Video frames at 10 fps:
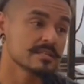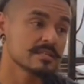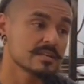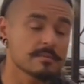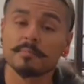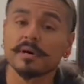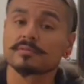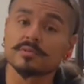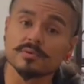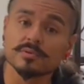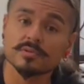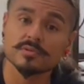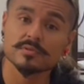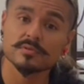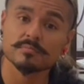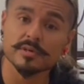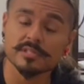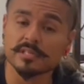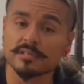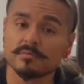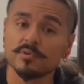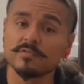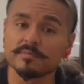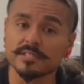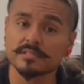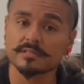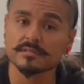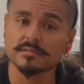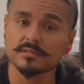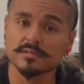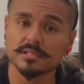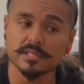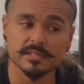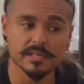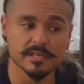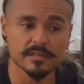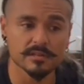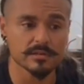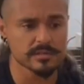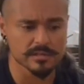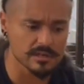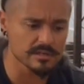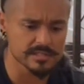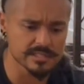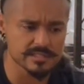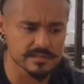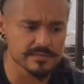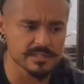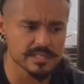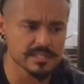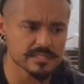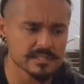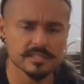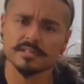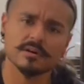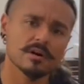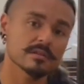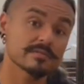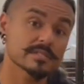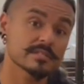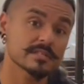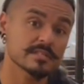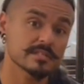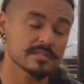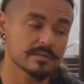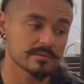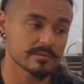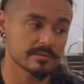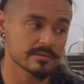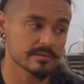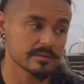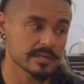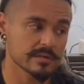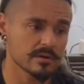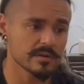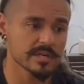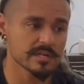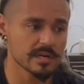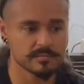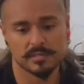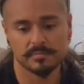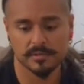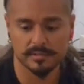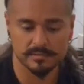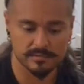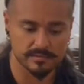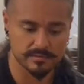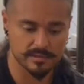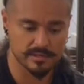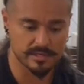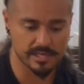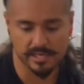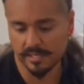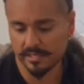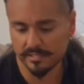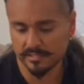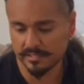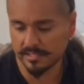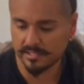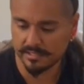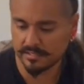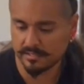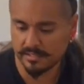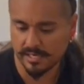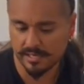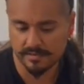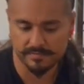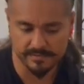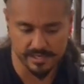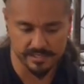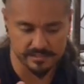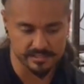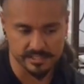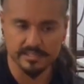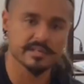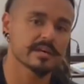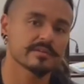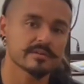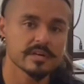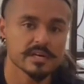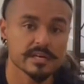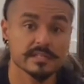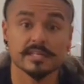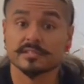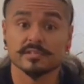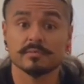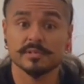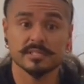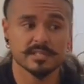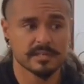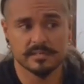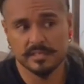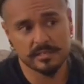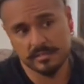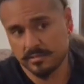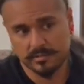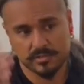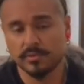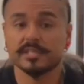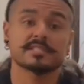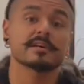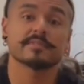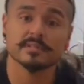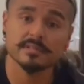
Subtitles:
come about those particular movements? Did they learn all these different things and then all of a sudden they were like, okay, I'm going to put A, C, F, and D together, and that's going to be technique 27?